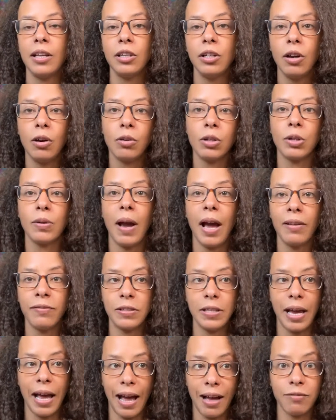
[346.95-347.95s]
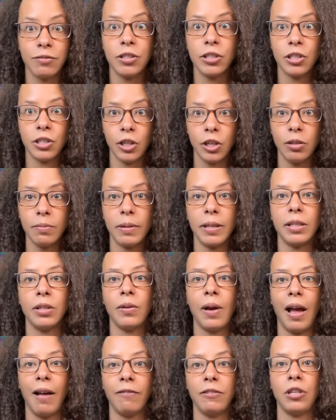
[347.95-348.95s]
No, you have to have discernment. You
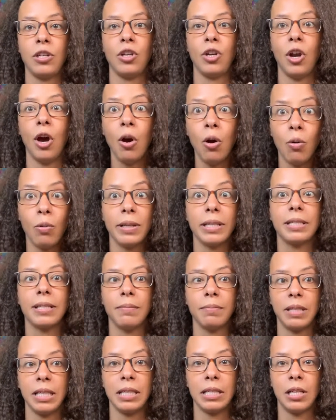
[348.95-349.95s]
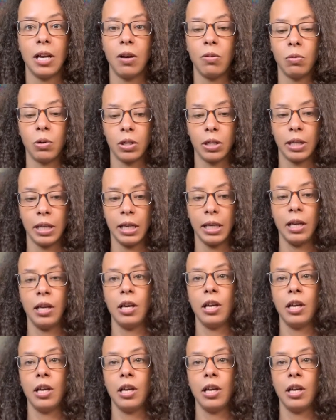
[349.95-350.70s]
have to know when something's not working.